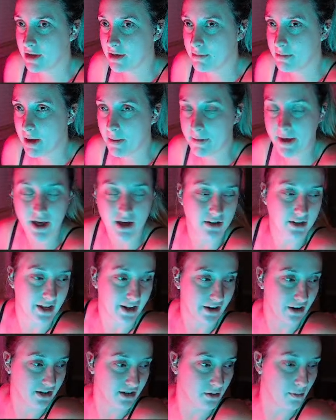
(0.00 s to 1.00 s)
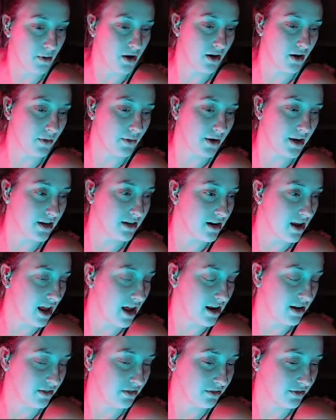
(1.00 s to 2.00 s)
Maybe I'll get on tomorrow
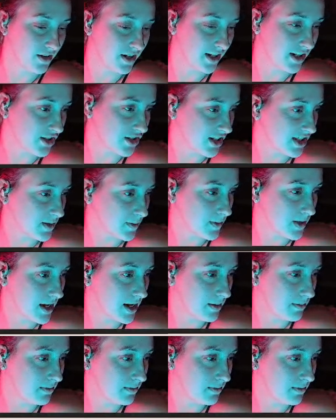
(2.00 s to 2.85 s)
and finish this one up.